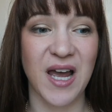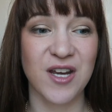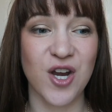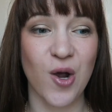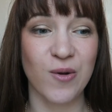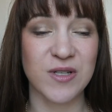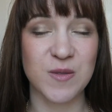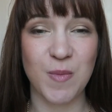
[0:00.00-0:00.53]
I
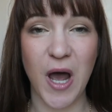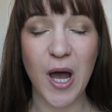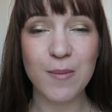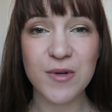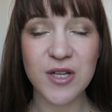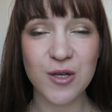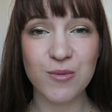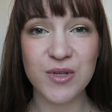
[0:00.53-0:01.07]
know it's
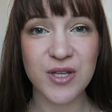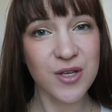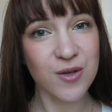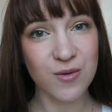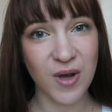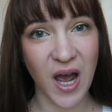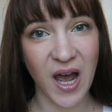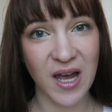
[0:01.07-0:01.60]
popular with
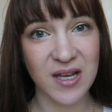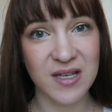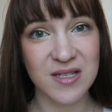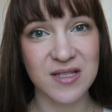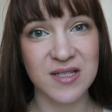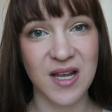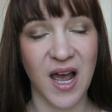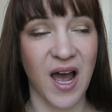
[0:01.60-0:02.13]
you
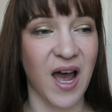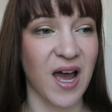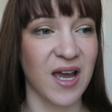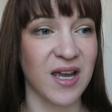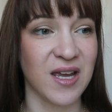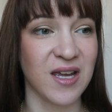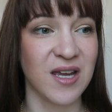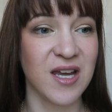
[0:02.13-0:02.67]
guys,
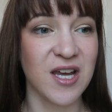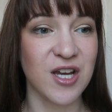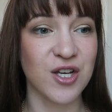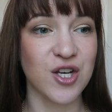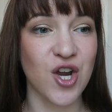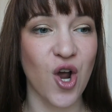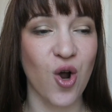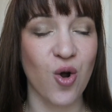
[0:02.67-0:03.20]
I
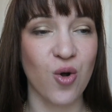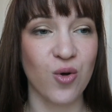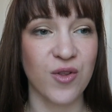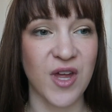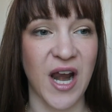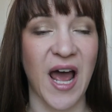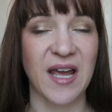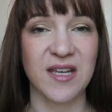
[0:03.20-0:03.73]
know
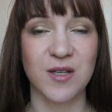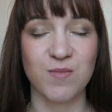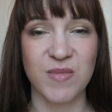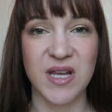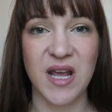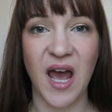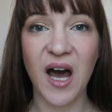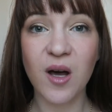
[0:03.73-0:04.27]
that I can
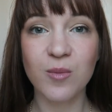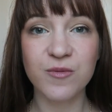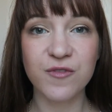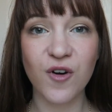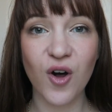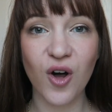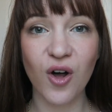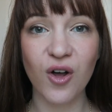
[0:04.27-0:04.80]
be
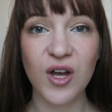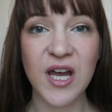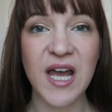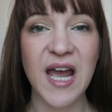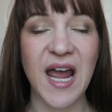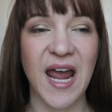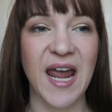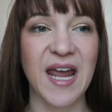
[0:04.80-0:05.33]
helpful,
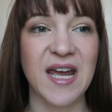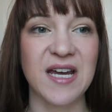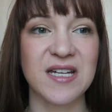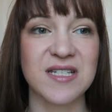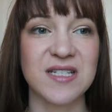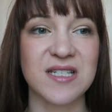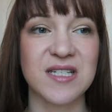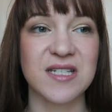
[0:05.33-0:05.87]

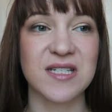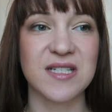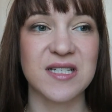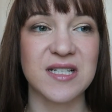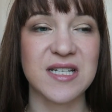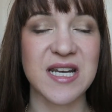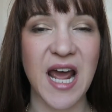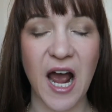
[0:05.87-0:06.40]
and
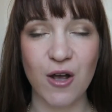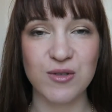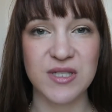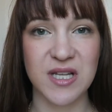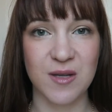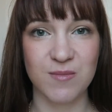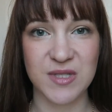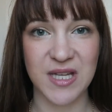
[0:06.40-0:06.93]
now
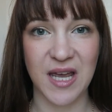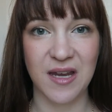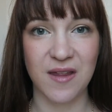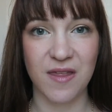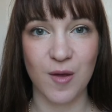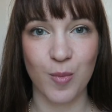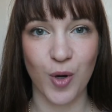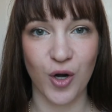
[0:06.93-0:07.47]
seems
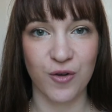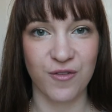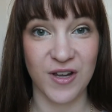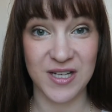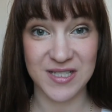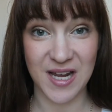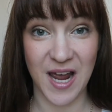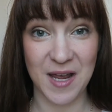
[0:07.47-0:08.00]
like the
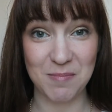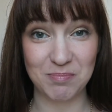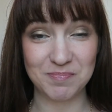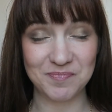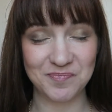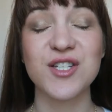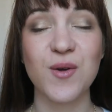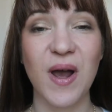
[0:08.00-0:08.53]
perfect time.
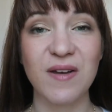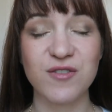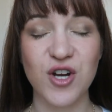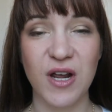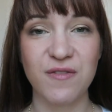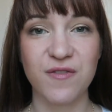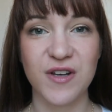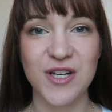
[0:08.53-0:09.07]
So after
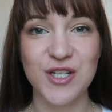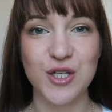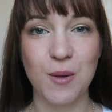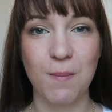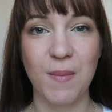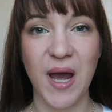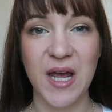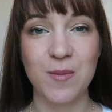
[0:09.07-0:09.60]
I
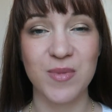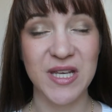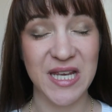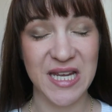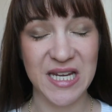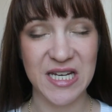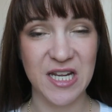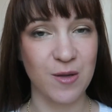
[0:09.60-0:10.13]
finished my
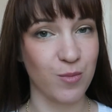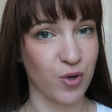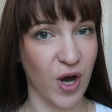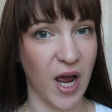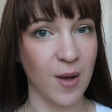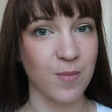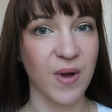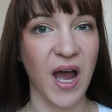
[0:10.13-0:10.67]
bikini
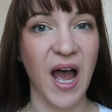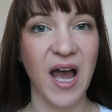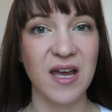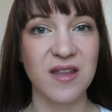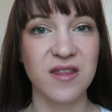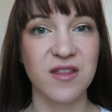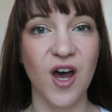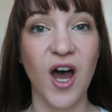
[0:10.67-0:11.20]
prep,
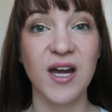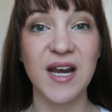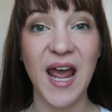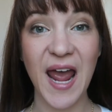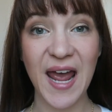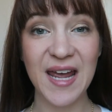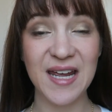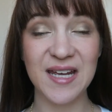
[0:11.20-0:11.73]
I thought,
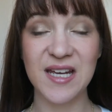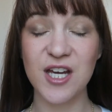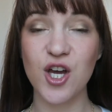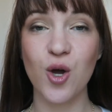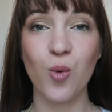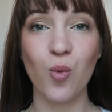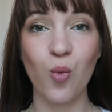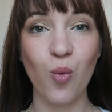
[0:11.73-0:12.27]
hey,
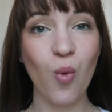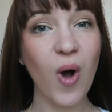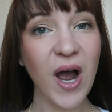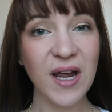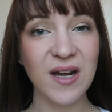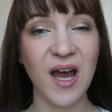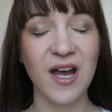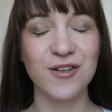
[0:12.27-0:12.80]

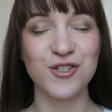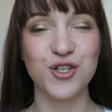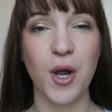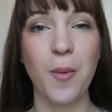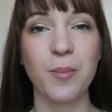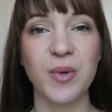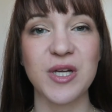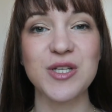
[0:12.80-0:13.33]
why not
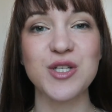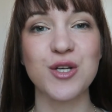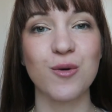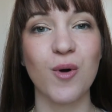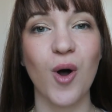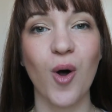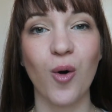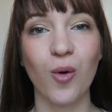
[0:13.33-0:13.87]
jump
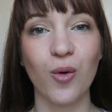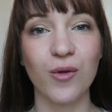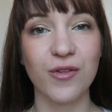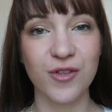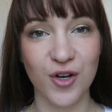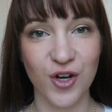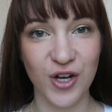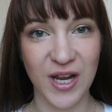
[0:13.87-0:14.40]
into a
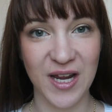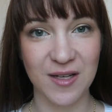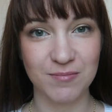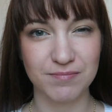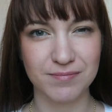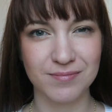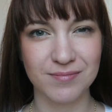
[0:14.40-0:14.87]
Whole30?